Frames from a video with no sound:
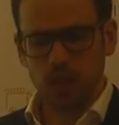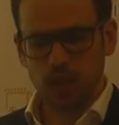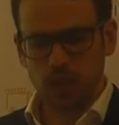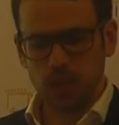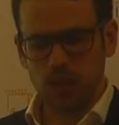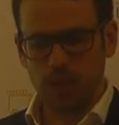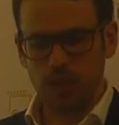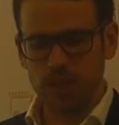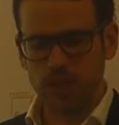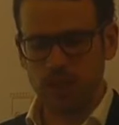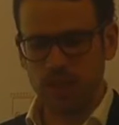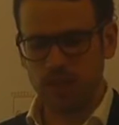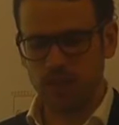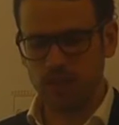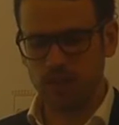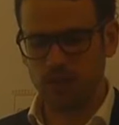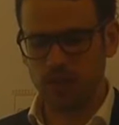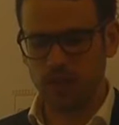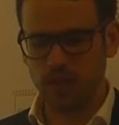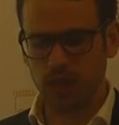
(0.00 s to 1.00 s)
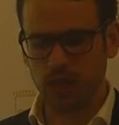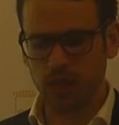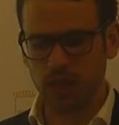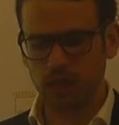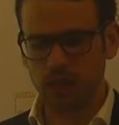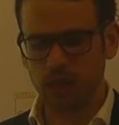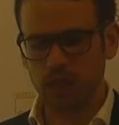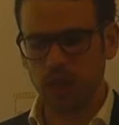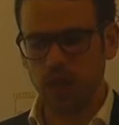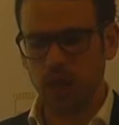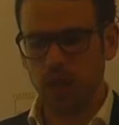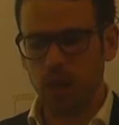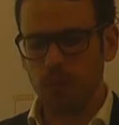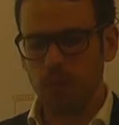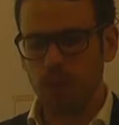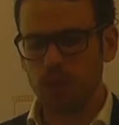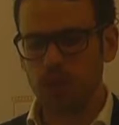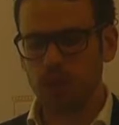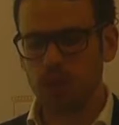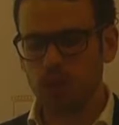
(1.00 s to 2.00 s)
Euro 6 vehicles.
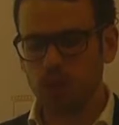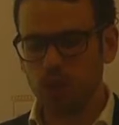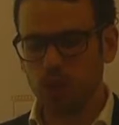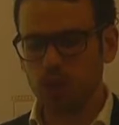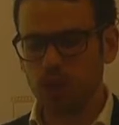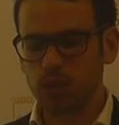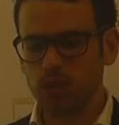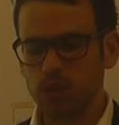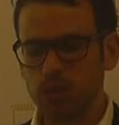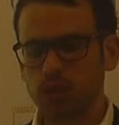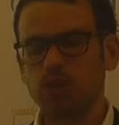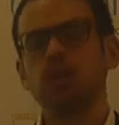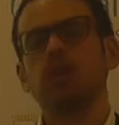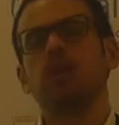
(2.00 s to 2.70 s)
But it's not